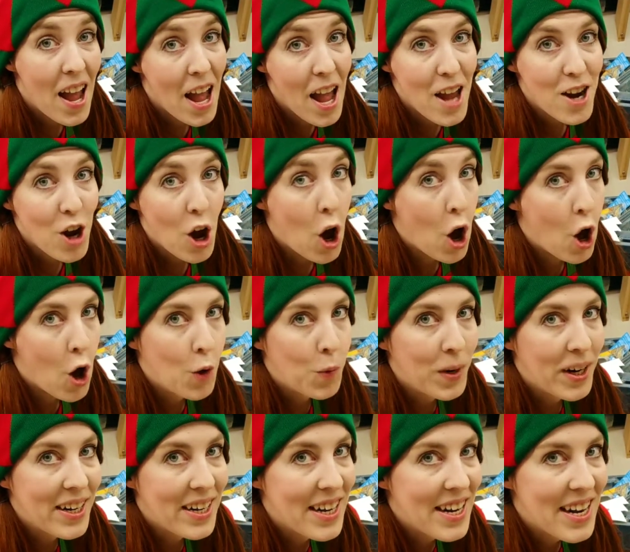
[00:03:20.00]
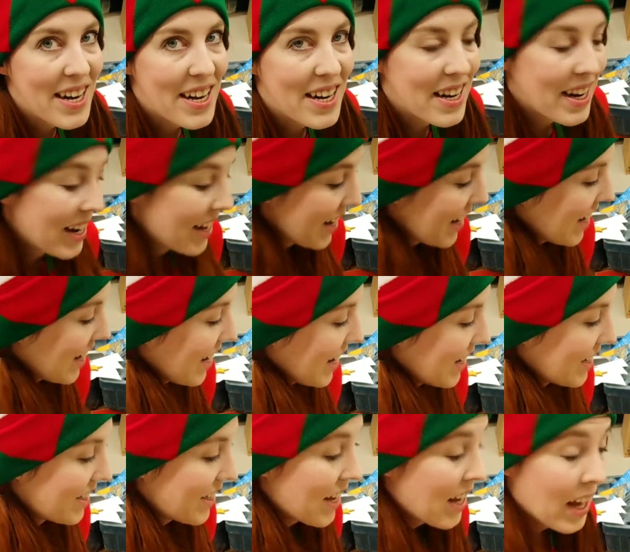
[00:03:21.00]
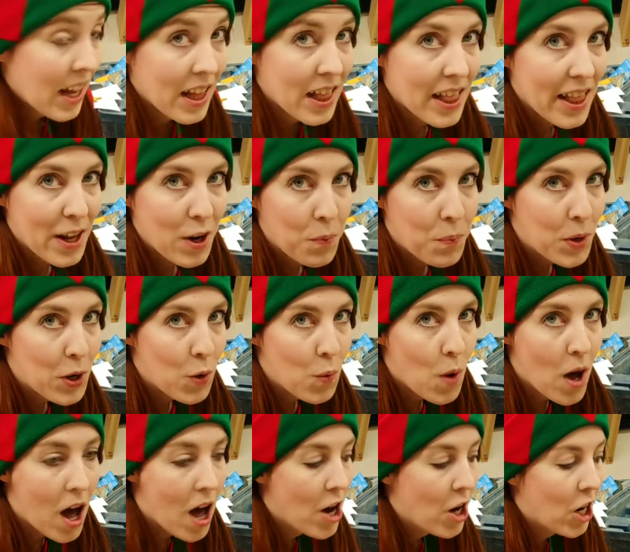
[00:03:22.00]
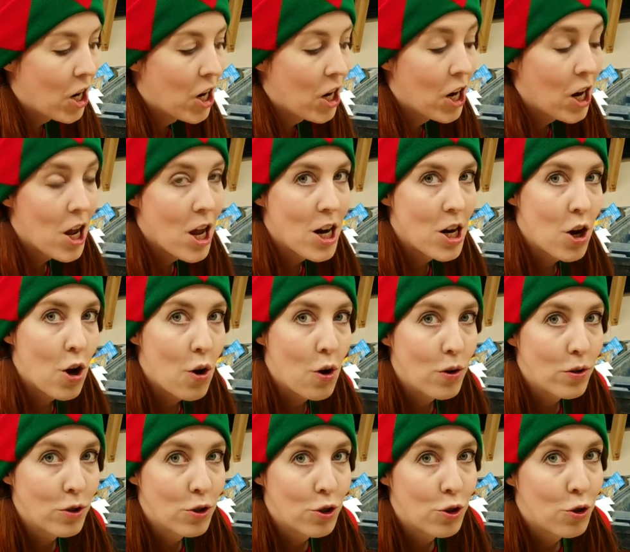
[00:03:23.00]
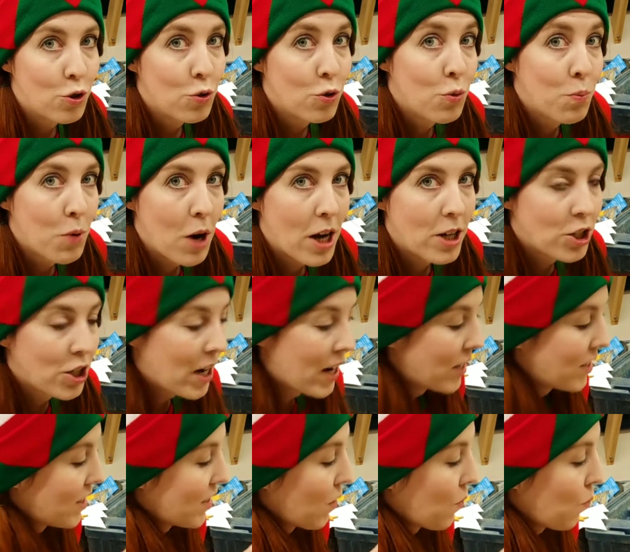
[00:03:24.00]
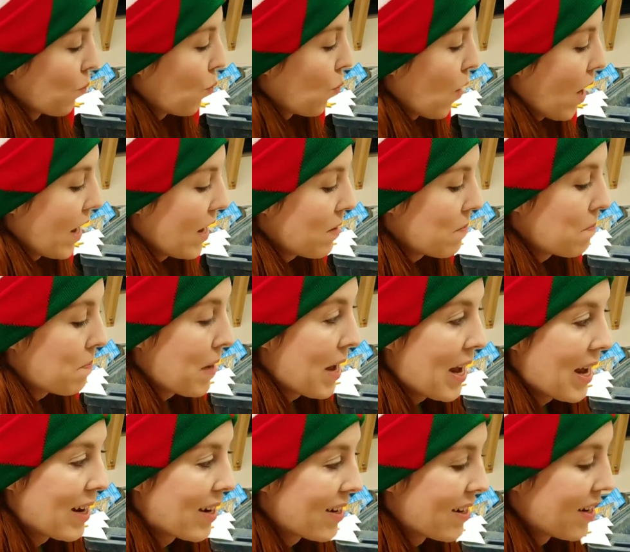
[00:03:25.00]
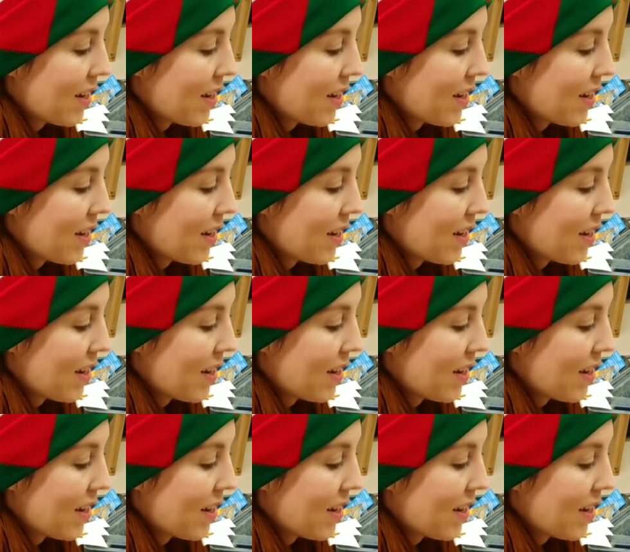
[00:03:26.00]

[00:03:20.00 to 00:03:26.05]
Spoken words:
And all we need is a little bit of water, an old toothbrush, and some white paint.